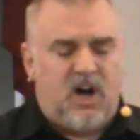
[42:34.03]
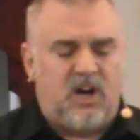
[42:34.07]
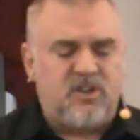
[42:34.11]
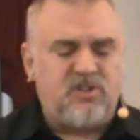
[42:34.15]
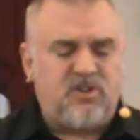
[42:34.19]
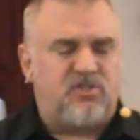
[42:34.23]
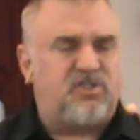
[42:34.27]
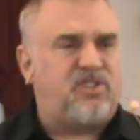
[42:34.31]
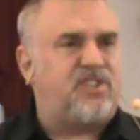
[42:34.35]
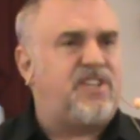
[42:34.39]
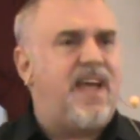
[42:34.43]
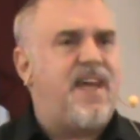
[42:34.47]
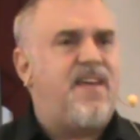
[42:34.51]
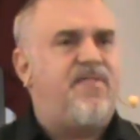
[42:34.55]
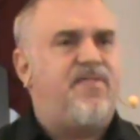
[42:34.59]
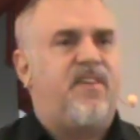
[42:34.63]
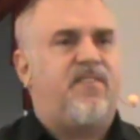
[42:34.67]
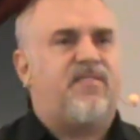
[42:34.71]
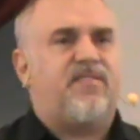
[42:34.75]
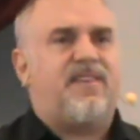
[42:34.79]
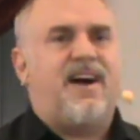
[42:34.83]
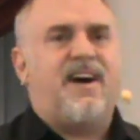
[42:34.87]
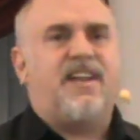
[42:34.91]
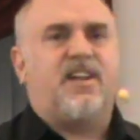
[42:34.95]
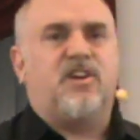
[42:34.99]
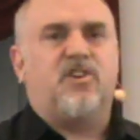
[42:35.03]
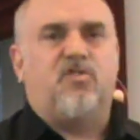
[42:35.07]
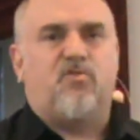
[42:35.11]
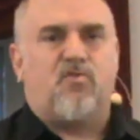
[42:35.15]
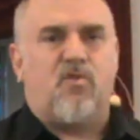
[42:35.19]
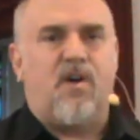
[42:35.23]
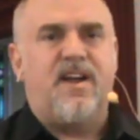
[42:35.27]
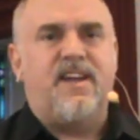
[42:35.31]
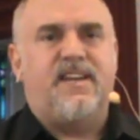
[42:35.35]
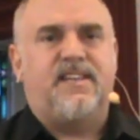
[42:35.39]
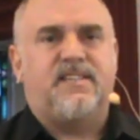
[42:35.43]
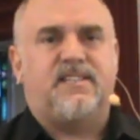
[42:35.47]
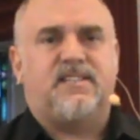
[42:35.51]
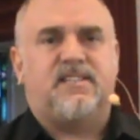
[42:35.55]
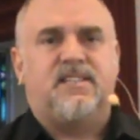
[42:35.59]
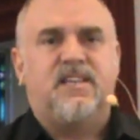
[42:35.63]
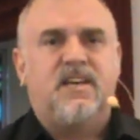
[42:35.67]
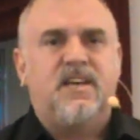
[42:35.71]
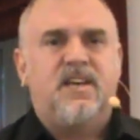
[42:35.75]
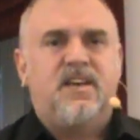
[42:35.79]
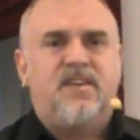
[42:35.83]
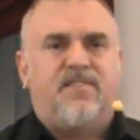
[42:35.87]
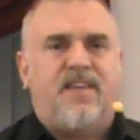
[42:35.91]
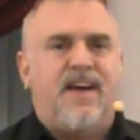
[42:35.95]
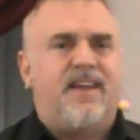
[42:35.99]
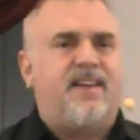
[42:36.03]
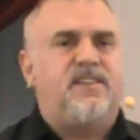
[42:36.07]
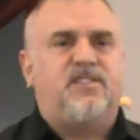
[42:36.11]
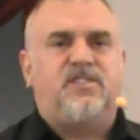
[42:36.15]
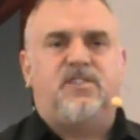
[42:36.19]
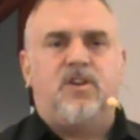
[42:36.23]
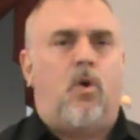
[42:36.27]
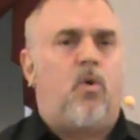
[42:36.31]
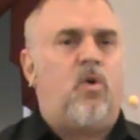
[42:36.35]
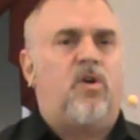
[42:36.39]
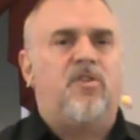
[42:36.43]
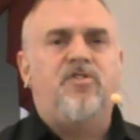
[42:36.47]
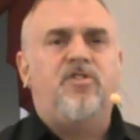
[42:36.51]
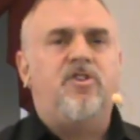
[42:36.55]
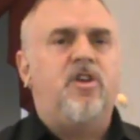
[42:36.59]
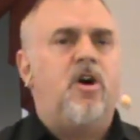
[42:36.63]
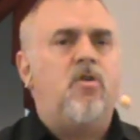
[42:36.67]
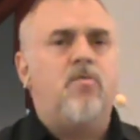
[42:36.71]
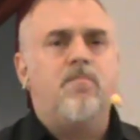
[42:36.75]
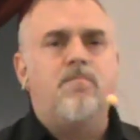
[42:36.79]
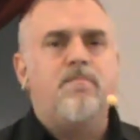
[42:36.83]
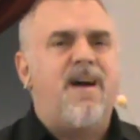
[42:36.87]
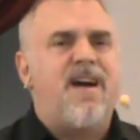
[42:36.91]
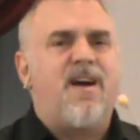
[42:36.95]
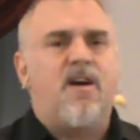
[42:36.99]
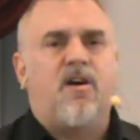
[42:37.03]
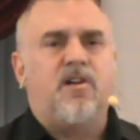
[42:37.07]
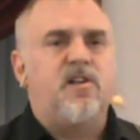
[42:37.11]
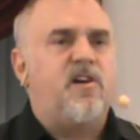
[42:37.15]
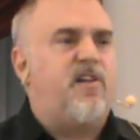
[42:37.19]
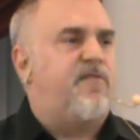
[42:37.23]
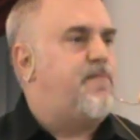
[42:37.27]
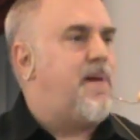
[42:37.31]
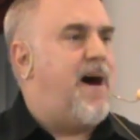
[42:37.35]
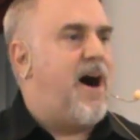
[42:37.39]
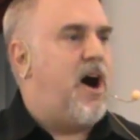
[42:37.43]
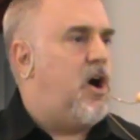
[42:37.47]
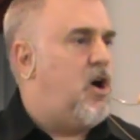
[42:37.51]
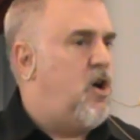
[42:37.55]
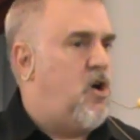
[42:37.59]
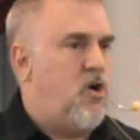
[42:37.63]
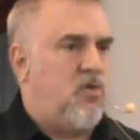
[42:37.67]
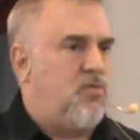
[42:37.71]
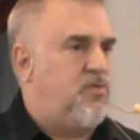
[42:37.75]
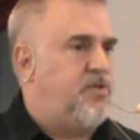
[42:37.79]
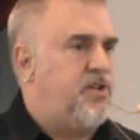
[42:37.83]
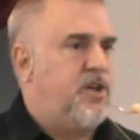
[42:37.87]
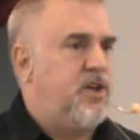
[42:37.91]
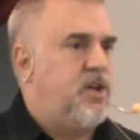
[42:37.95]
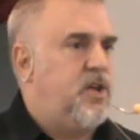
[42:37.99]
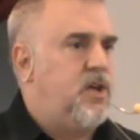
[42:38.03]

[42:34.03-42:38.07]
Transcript: Understand this kind of grace that is on no merit of my own.